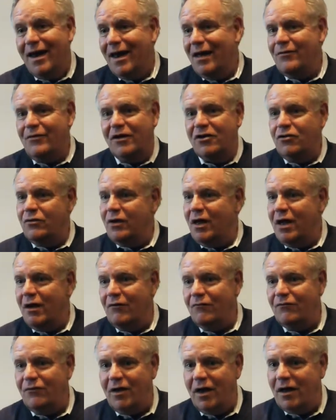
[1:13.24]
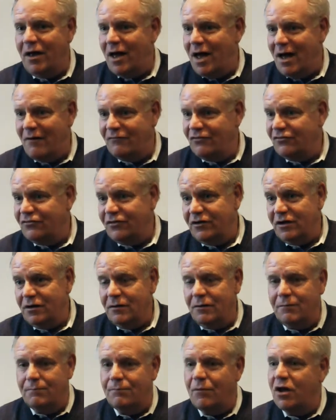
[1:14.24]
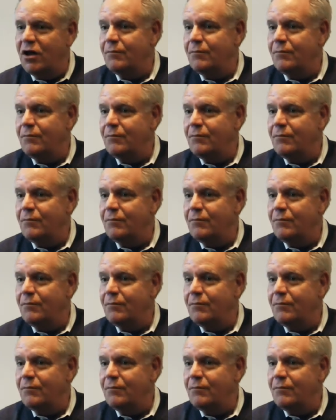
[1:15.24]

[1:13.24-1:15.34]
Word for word: and then you have uh, obviously in,